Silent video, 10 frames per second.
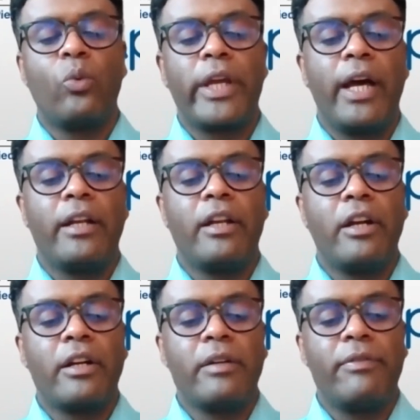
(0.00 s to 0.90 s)
we can
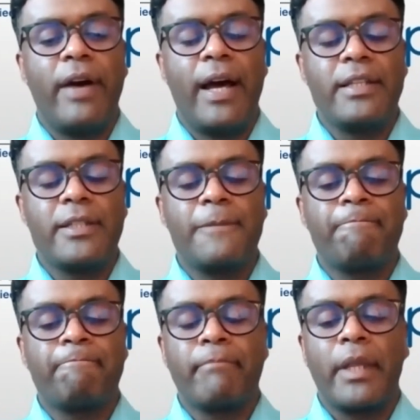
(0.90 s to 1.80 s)
learn fast
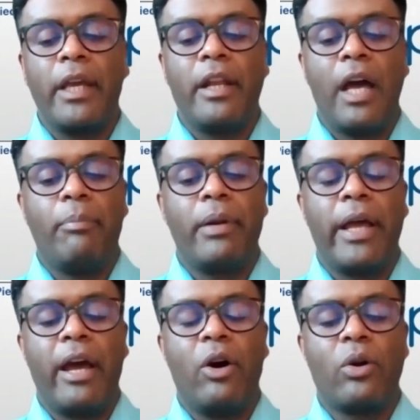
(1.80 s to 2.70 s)
and
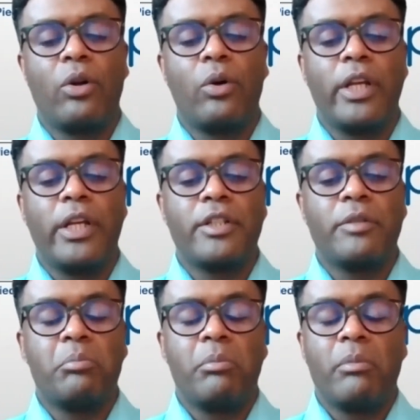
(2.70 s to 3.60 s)
apply our knowledge.
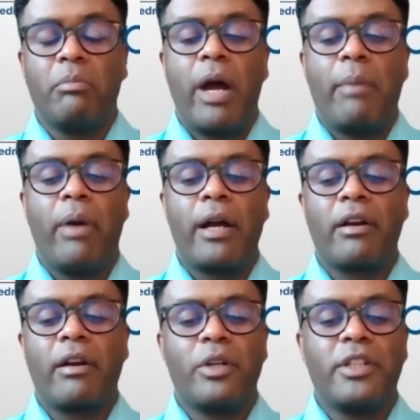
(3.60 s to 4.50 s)
My
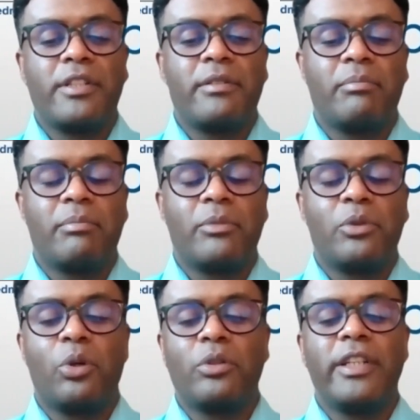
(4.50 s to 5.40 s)
background is
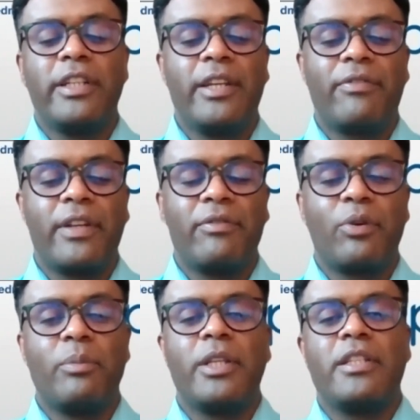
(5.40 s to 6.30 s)
totally different
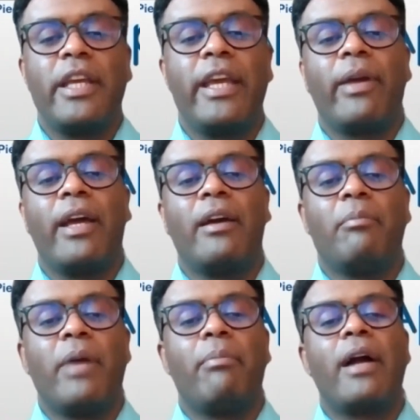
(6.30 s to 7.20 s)
from this area.
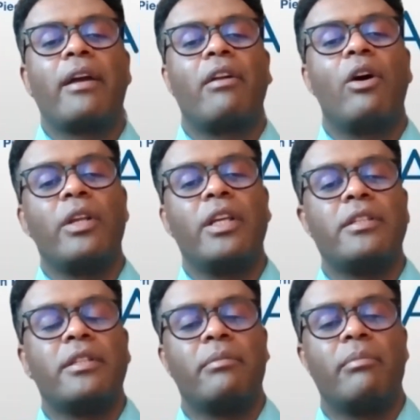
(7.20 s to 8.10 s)
My background
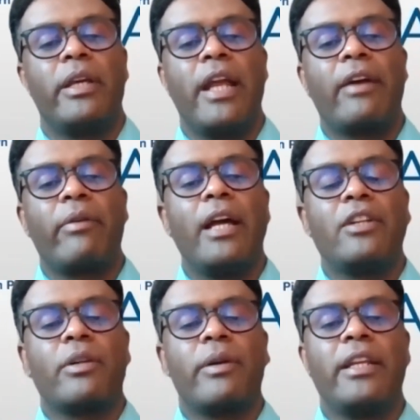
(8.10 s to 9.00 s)
is in
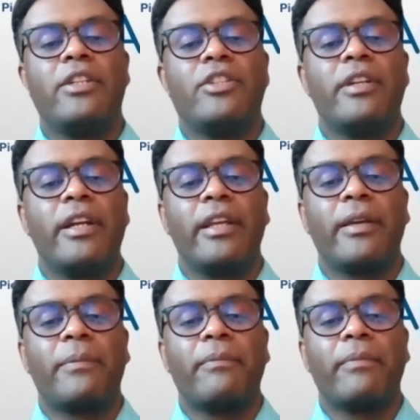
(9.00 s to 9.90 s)
agricultural
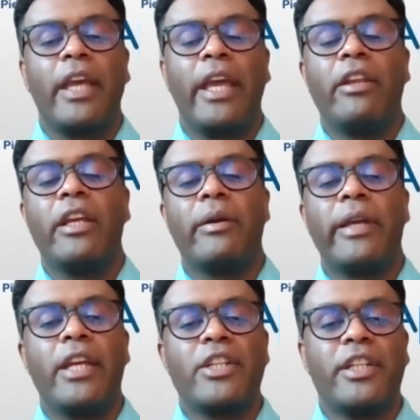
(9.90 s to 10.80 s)
engineering and
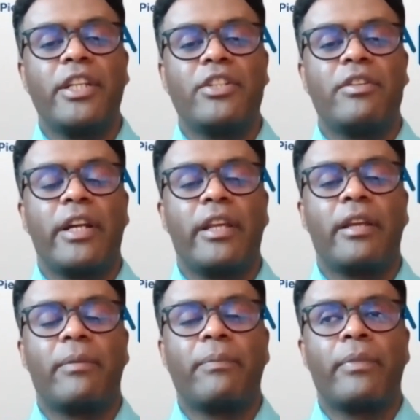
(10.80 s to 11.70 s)
irrigation engineering.